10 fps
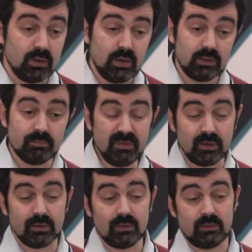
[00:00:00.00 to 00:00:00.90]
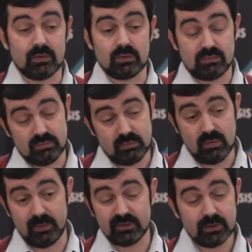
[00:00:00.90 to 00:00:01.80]
In big
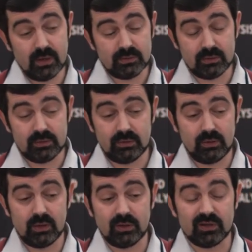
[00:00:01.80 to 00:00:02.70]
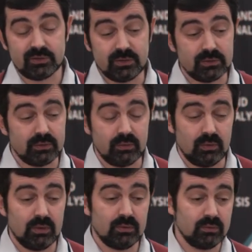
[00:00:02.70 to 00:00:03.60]
predicate, it can consist
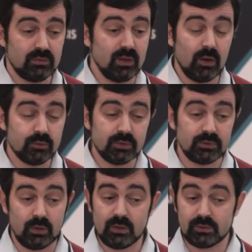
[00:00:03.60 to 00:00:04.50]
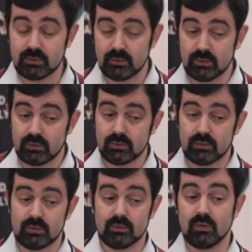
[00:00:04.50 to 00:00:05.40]
in thousands and
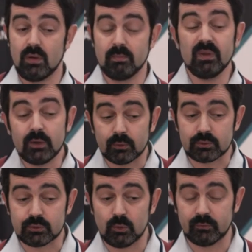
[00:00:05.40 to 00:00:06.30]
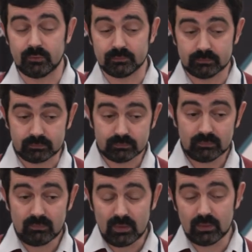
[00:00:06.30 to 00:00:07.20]
millions of
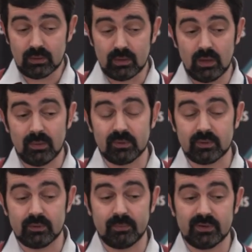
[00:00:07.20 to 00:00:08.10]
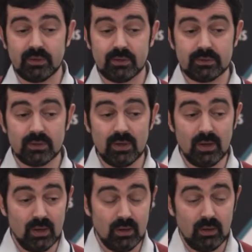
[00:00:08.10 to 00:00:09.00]
elementary predicates.
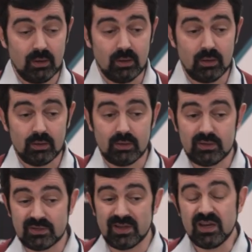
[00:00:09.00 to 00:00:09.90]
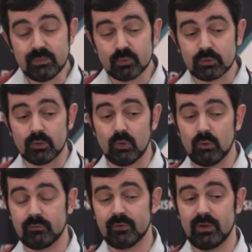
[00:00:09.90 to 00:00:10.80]
It's an input
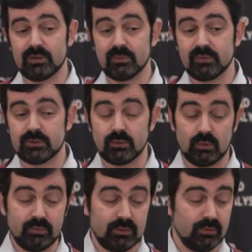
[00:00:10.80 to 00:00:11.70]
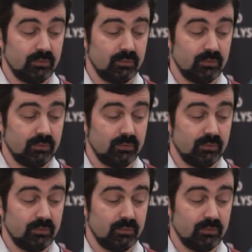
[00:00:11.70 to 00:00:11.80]
of SMT solver.